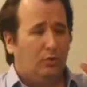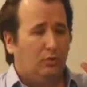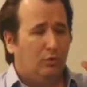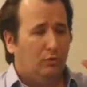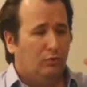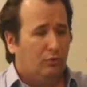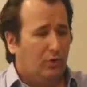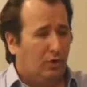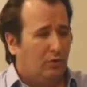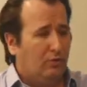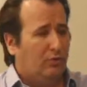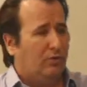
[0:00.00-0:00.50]

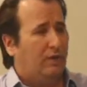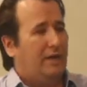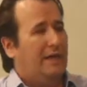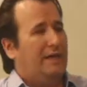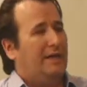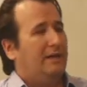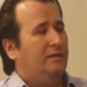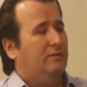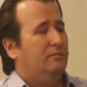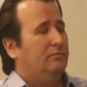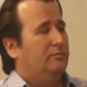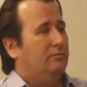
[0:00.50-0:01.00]
growth
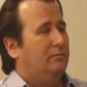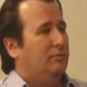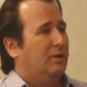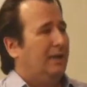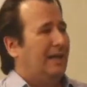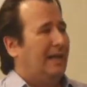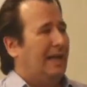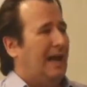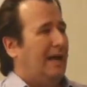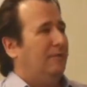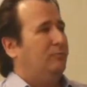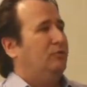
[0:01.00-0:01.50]
in
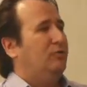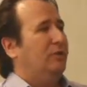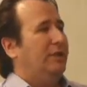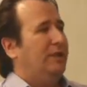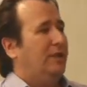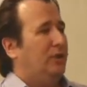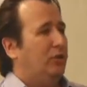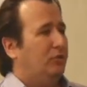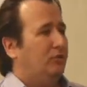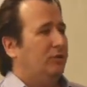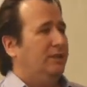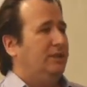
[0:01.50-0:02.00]
capturing
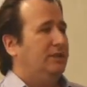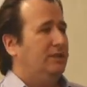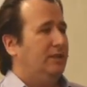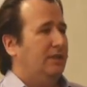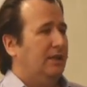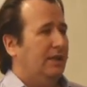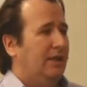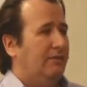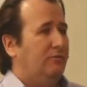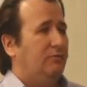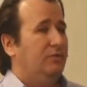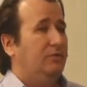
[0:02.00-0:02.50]
increased
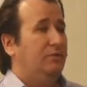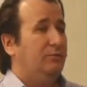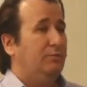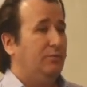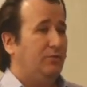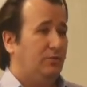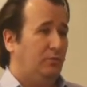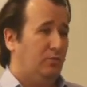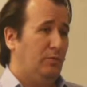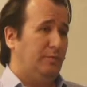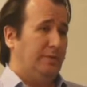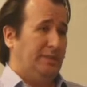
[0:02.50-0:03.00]
levels of
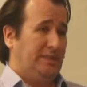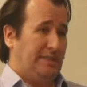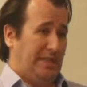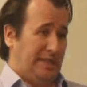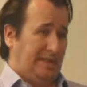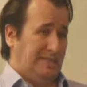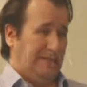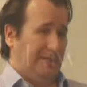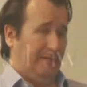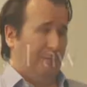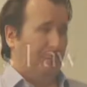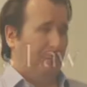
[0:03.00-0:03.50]
performance
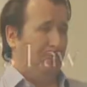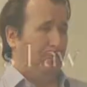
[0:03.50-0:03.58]
data.